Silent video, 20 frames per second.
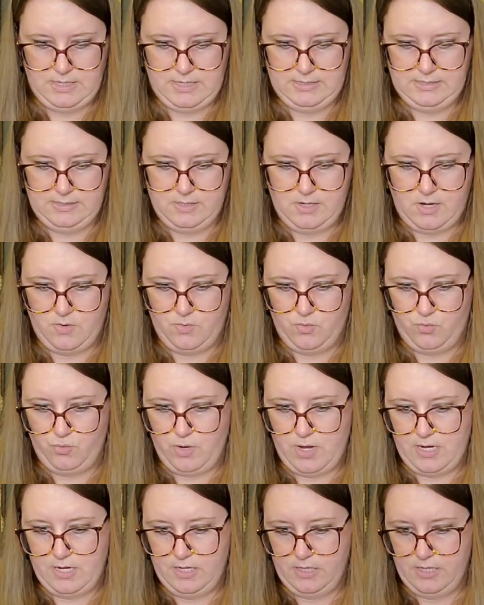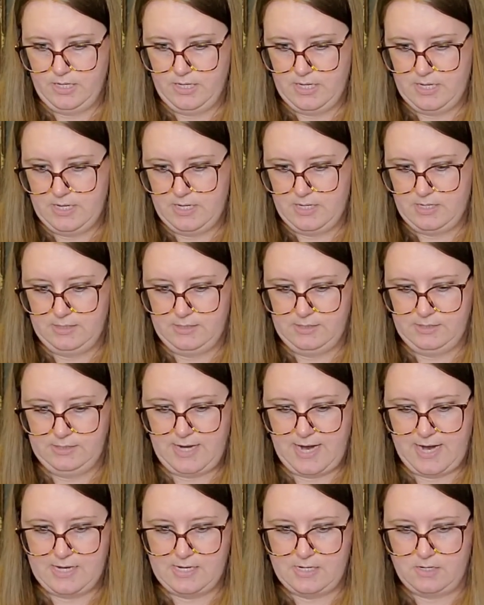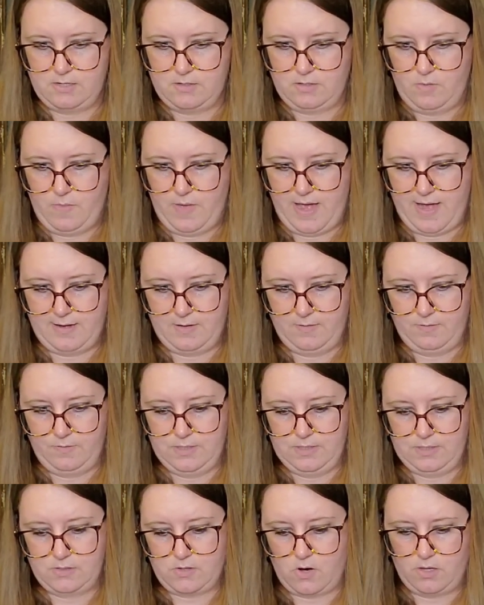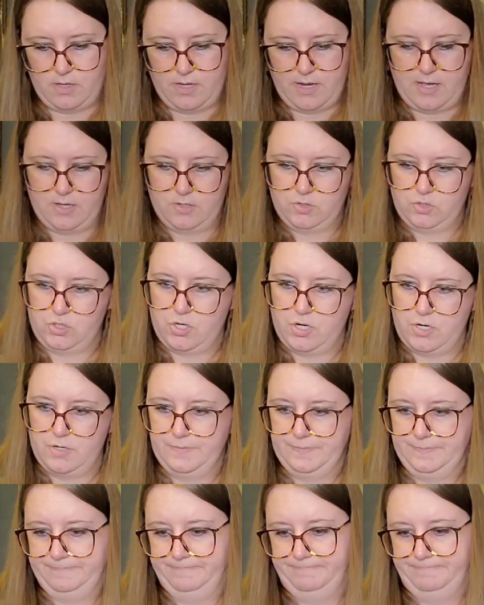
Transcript: It's not readily stated on the back of the Scarlet House chart.